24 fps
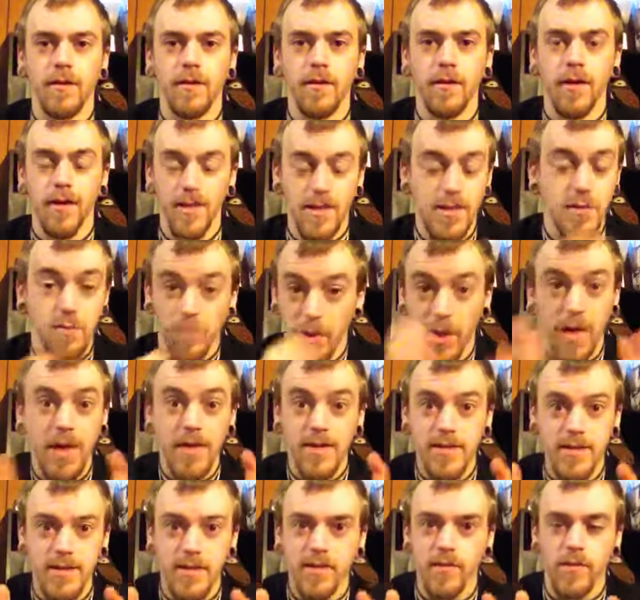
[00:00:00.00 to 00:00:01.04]

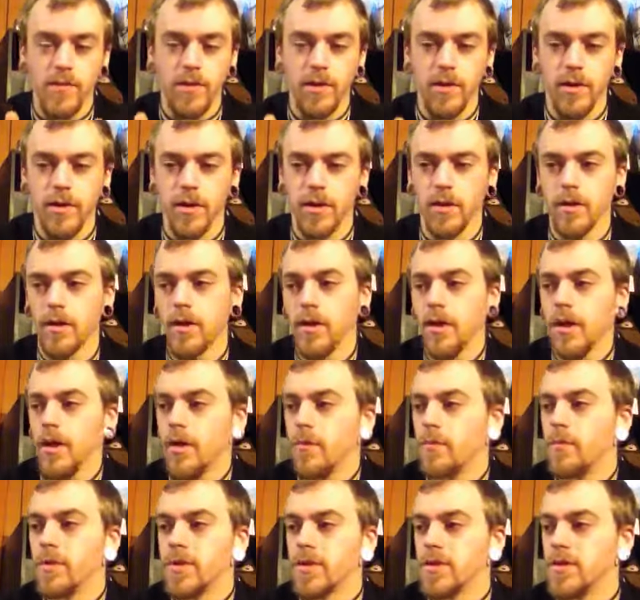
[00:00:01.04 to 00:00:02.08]
explains everything.
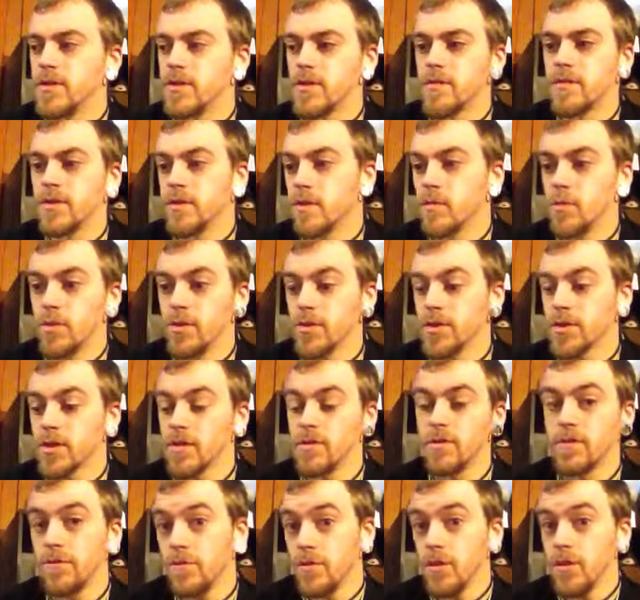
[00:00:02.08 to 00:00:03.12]
Because if someone's
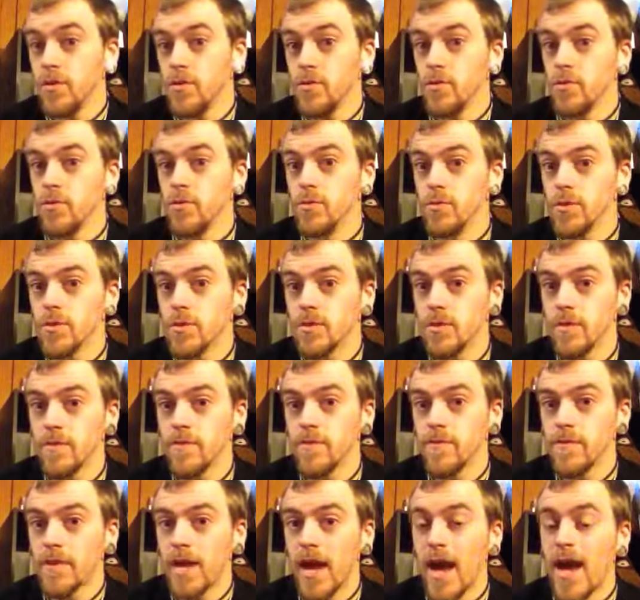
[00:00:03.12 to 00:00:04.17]
confused,
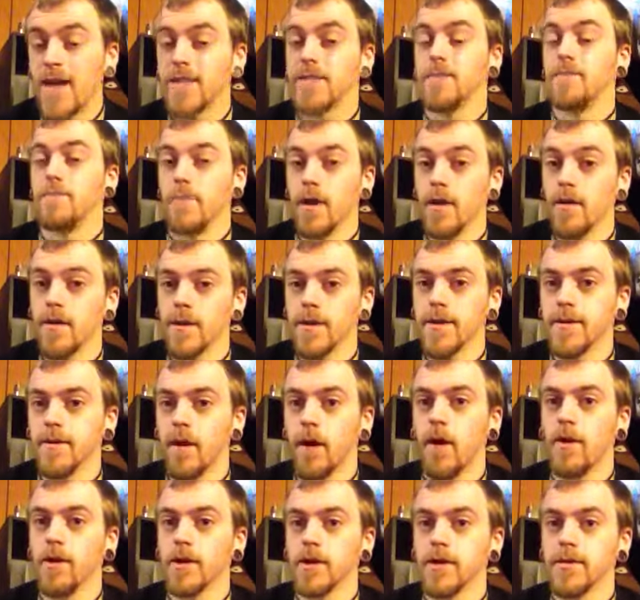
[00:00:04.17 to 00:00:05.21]
as American
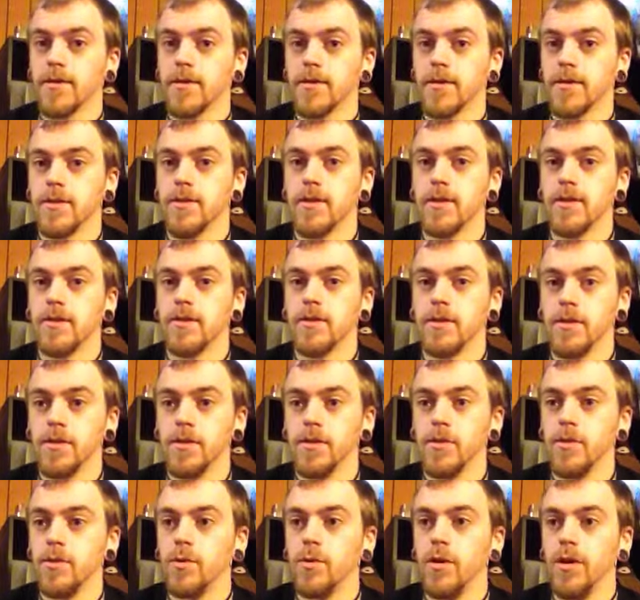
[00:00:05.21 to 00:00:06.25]
audiences tend to
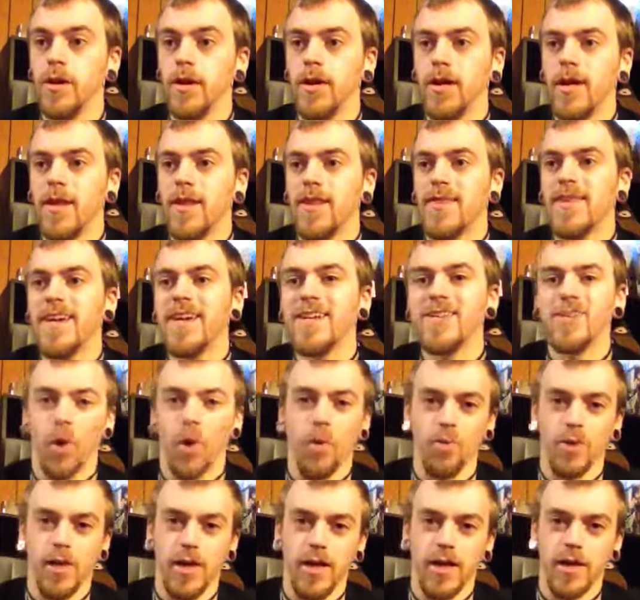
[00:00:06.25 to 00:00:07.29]
do, they
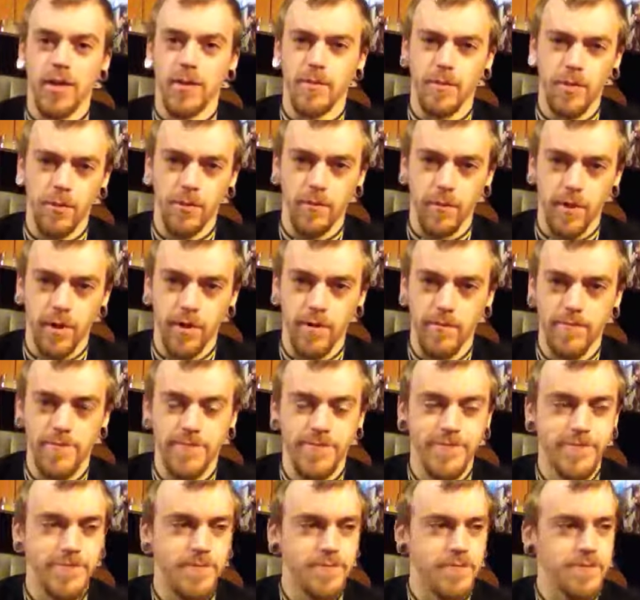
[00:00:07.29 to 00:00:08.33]
don't like the movie.
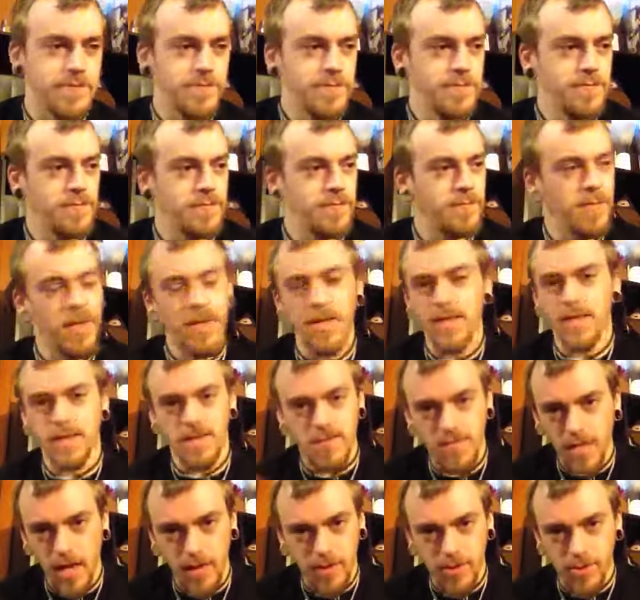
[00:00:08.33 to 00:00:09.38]

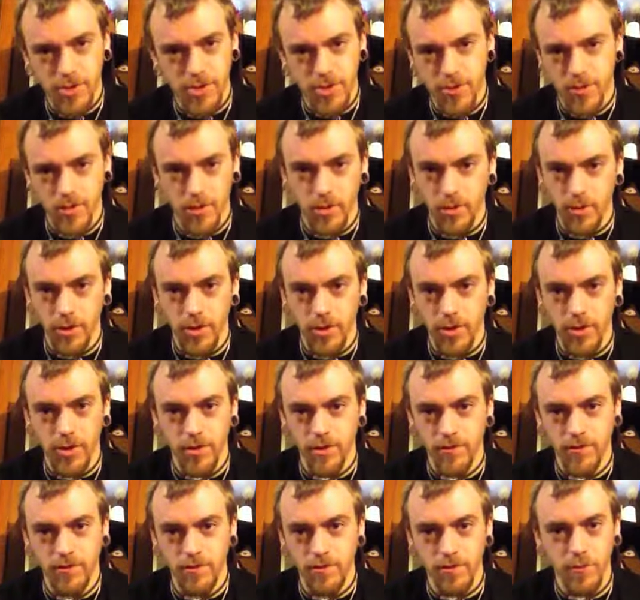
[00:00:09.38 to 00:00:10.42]
Inception's a really,
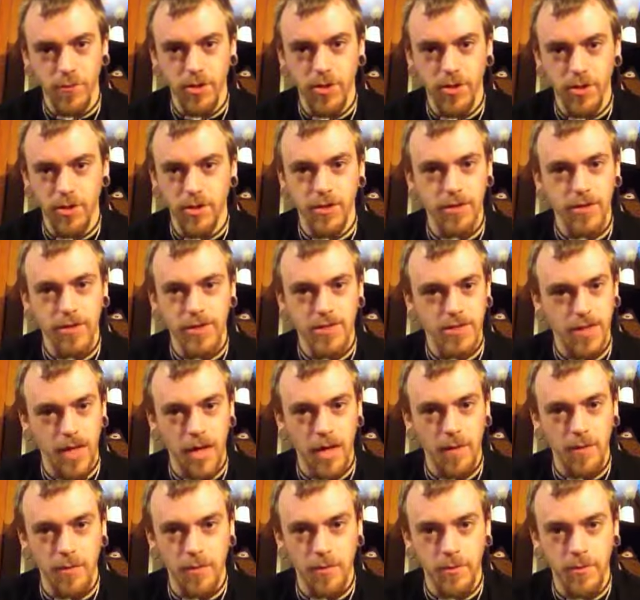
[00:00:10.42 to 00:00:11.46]
really good
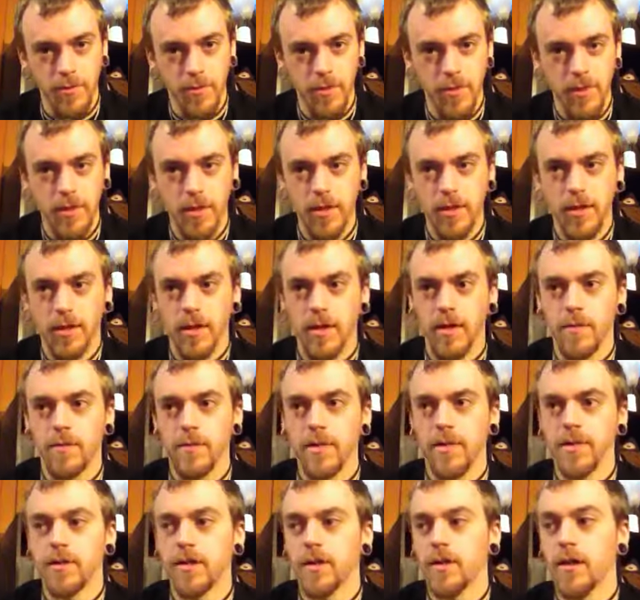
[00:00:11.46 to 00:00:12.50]
example. I
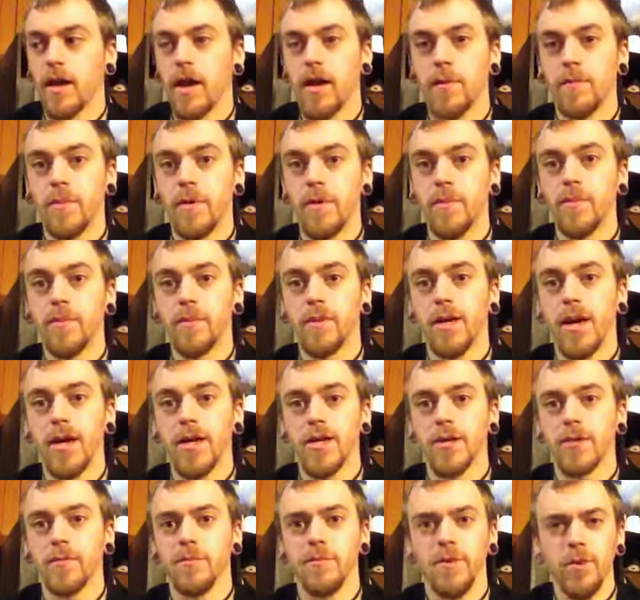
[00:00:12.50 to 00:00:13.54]
mean, a lot of people
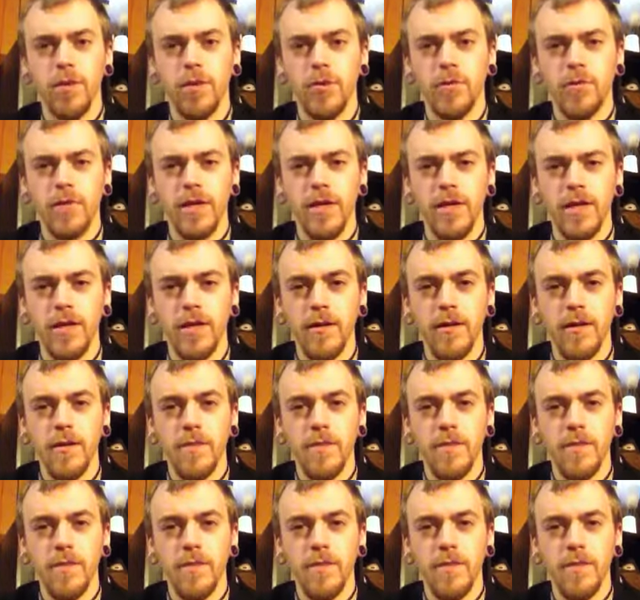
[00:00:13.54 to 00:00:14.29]
like the movie,